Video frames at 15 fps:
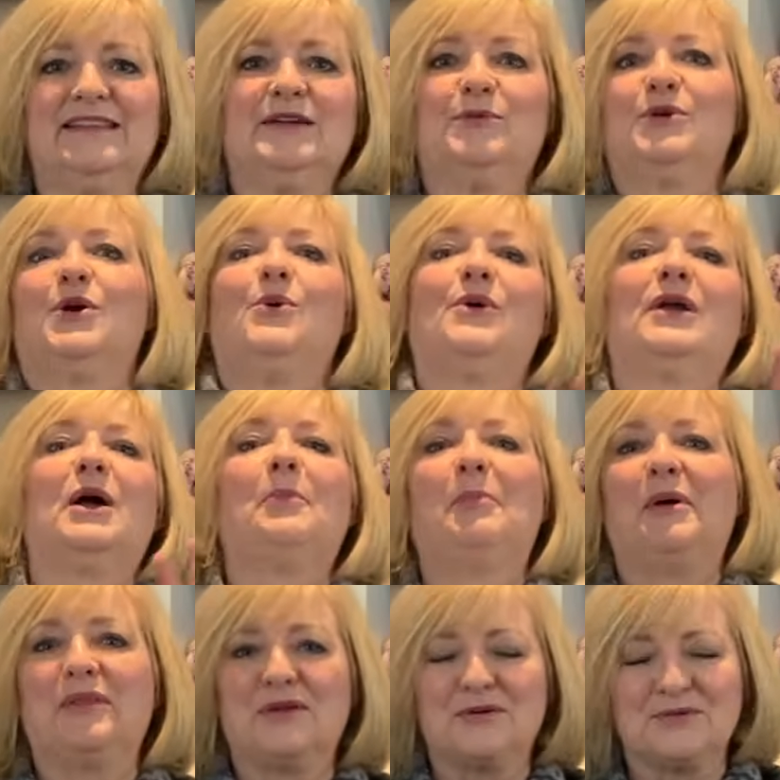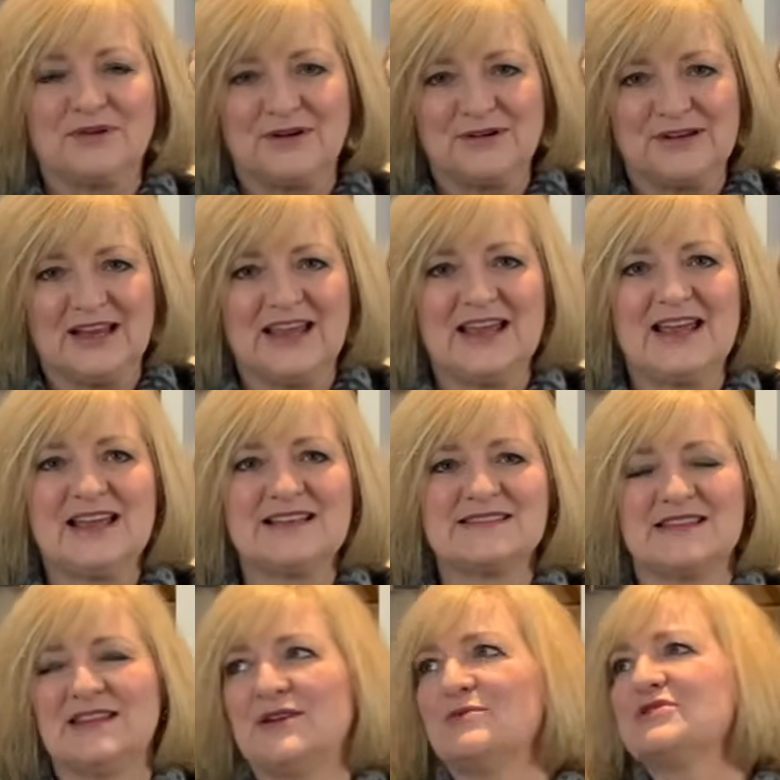They were going up on their rear legs,
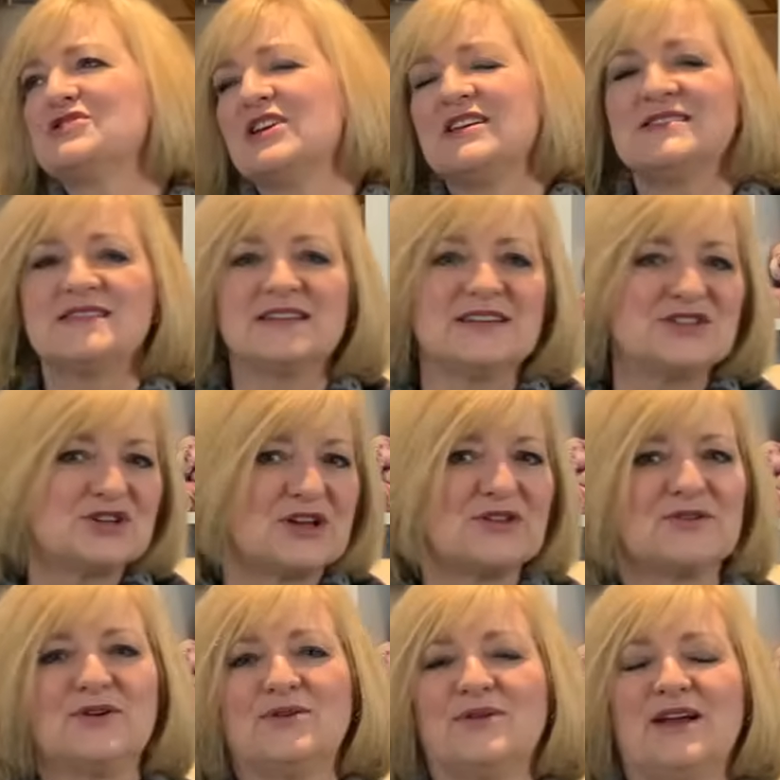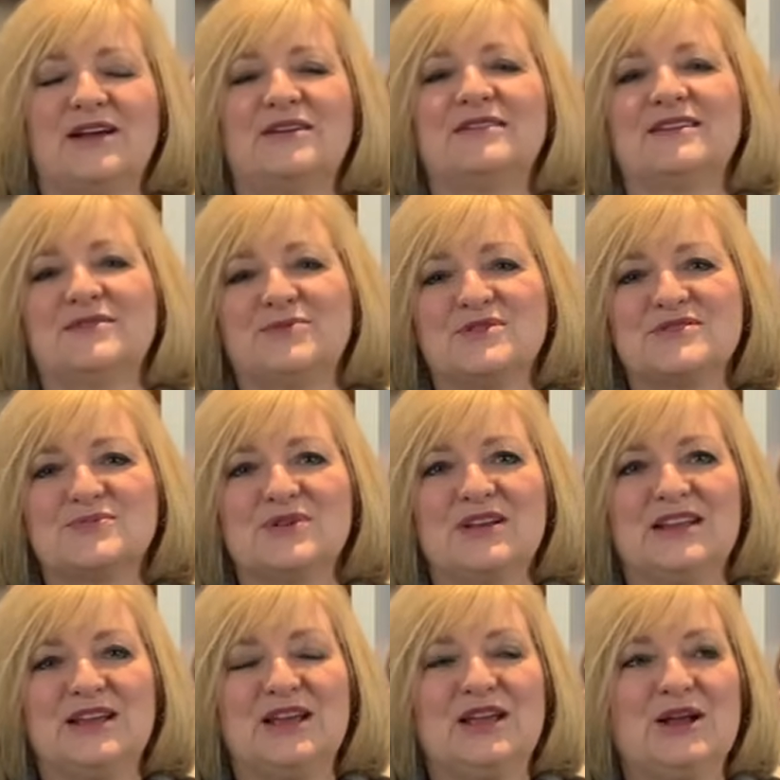and they were chasing each other around. It was
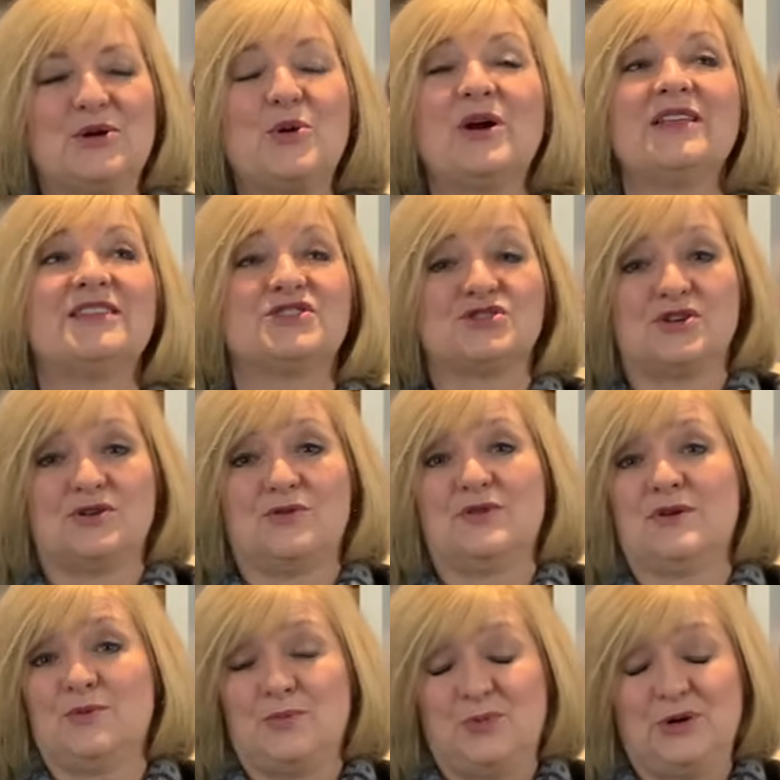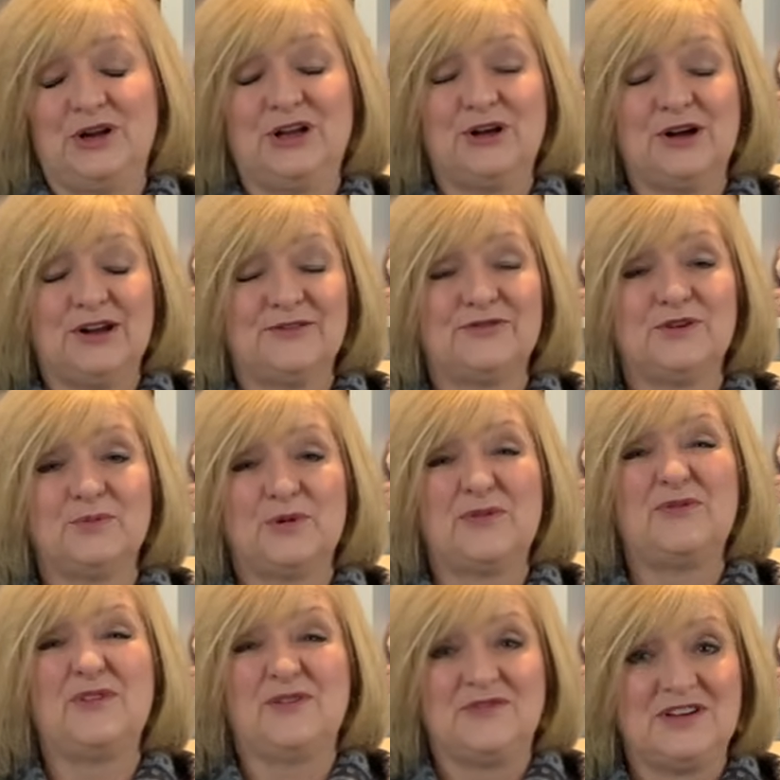really quite the show they were putting on for about
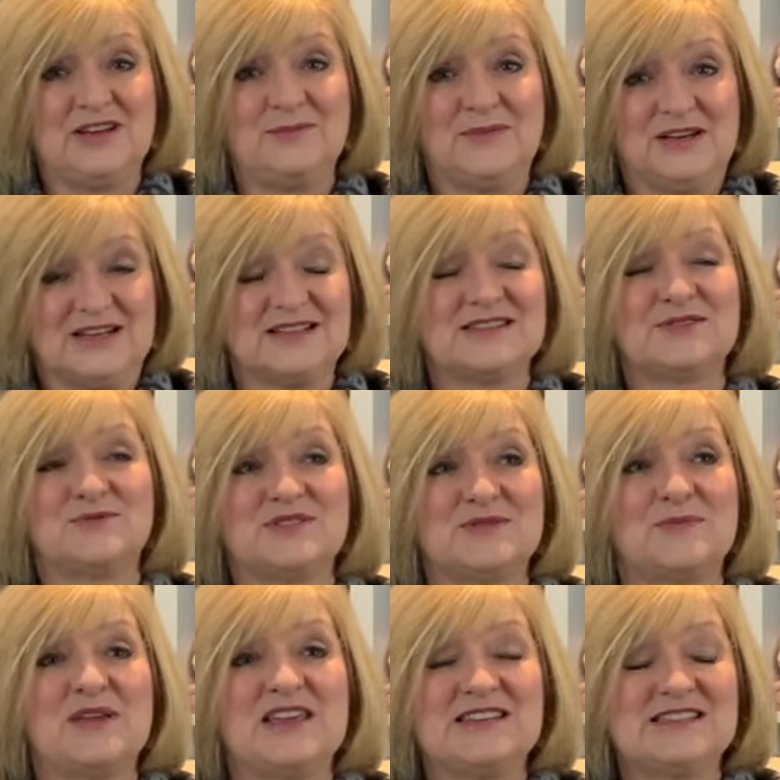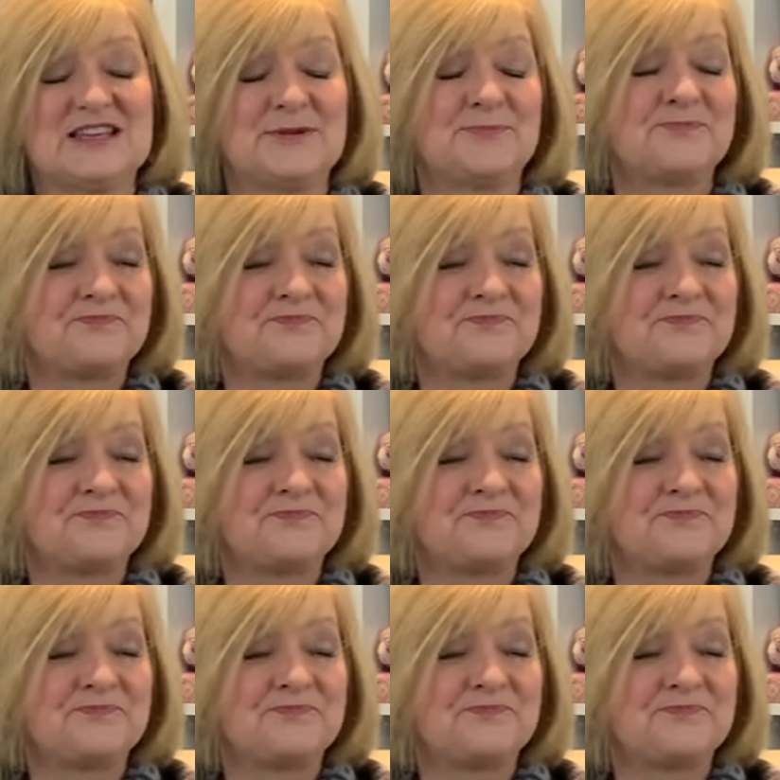15 minutes. It was amazing.